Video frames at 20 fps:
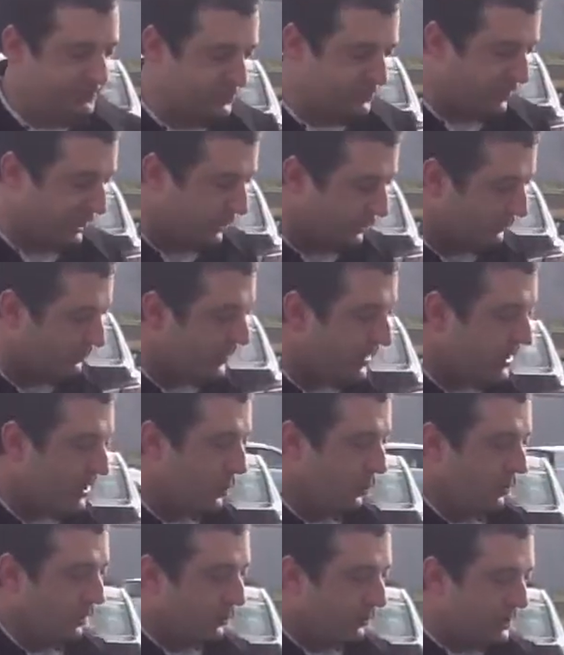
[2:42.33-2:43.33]
So
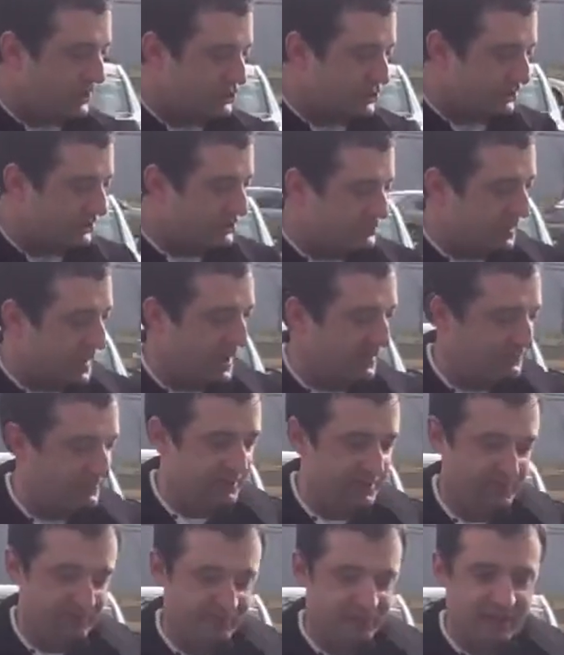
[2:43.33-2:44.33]
one of the ways you can spot
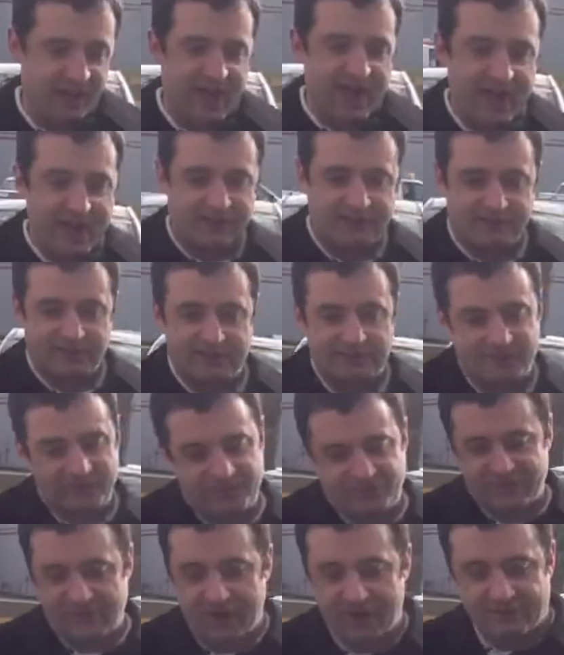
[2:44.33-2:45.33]
the SKYACTIVs, this
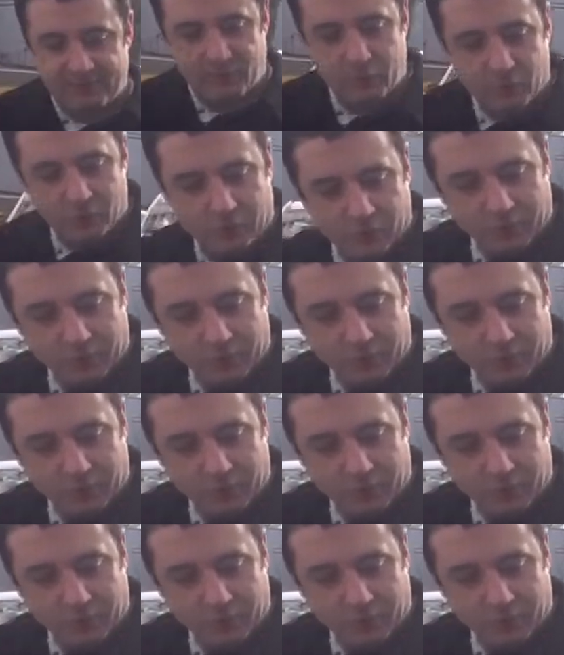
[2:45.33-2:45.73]
is kind of a cool